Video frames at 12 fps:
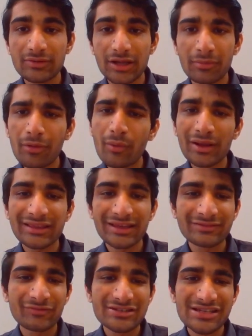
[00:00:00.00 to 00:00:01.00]
The number one
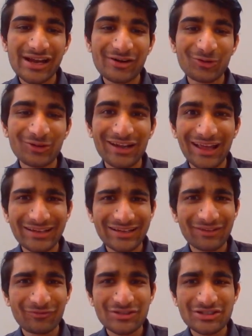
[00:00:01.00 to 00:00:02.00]
thing which I don't like
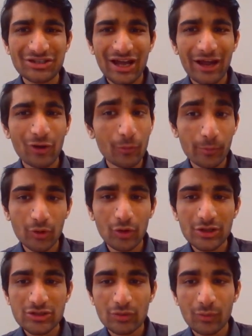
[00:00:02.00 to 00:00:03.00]
and which I hope you
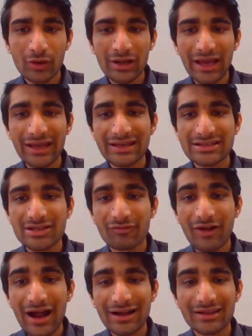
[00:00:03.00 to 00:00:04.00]
also won't like is the
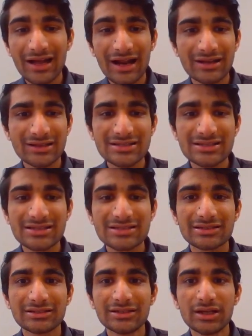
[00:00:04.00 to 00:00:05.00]
fact that this is
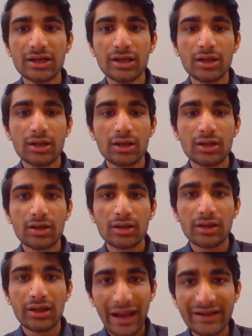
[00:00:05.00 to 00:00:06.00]

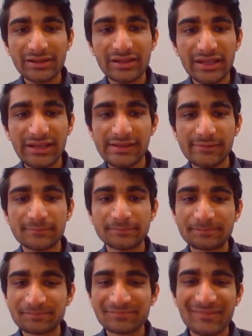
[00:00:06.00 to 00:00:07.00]
light theme,
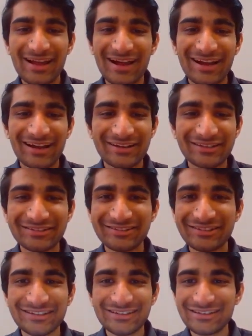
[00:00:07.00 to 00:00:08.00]
and
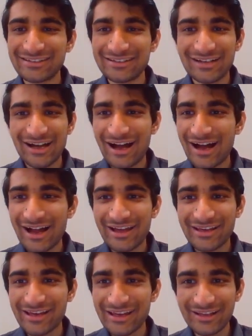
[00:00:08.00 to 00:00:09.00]

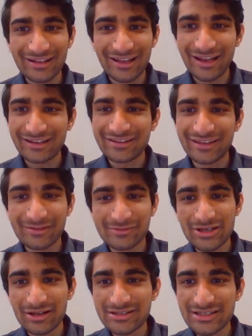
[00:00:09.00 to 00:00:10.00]
I hate light theme.
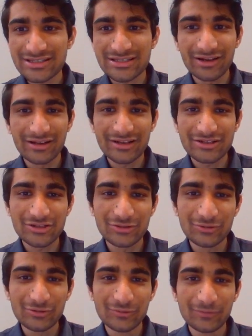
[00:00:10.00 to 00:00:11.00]
So I'll just turn it
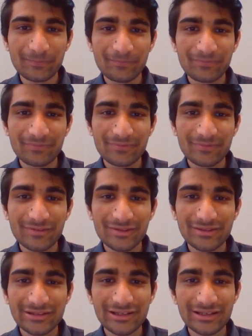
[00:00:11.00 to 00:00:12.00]
to the